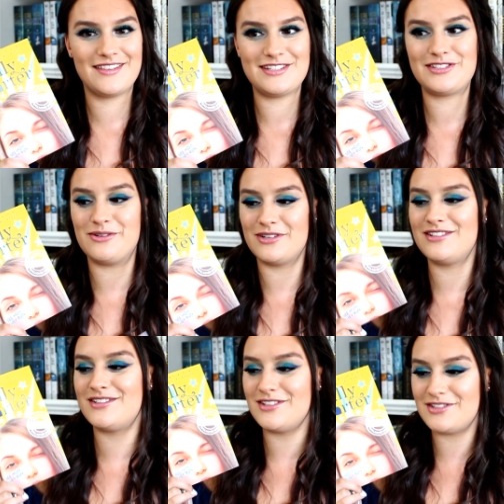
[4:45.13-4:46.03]
this
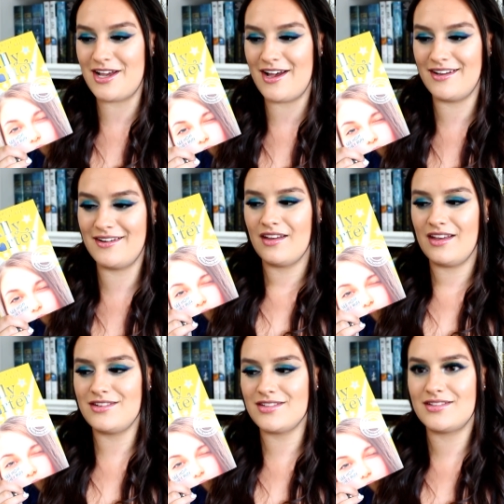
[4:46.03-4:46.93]
series to turn
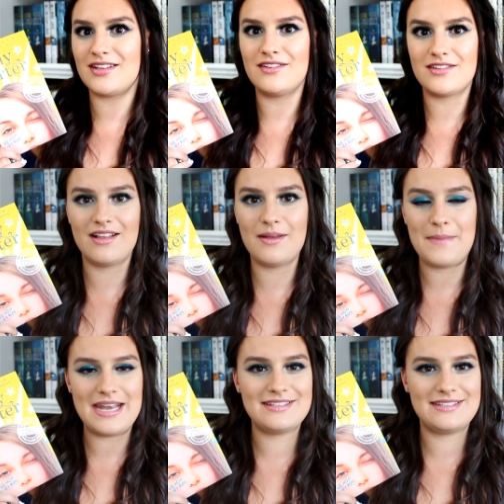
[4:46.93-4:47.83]
into such a
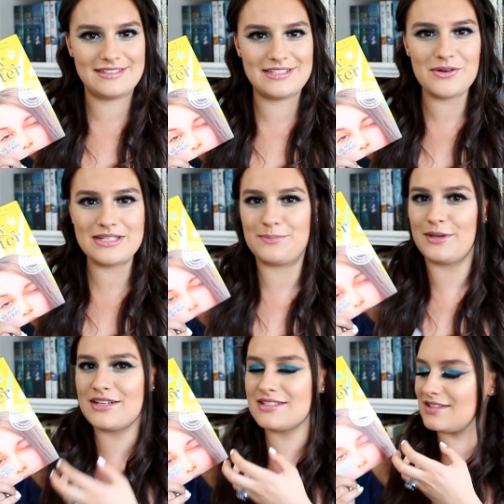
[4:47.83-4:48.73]
menacing series
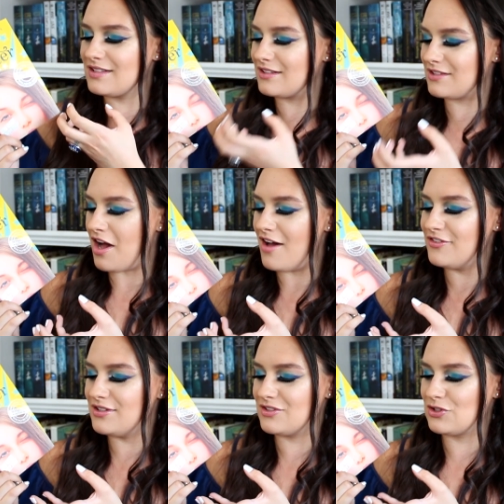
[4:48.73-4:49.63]
because the
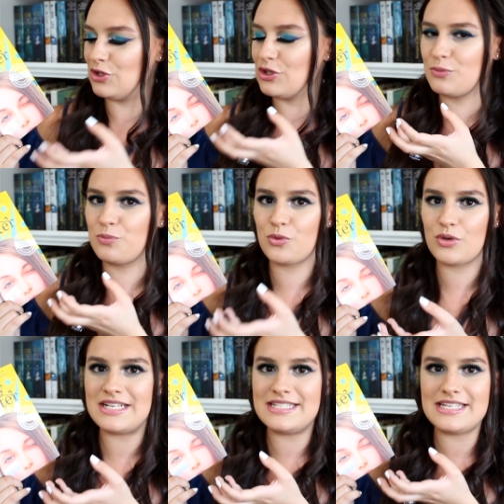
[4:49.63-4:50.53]
covers look
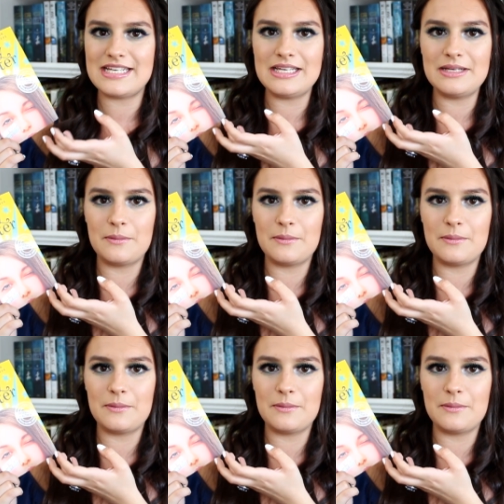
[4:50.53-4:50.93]
pretty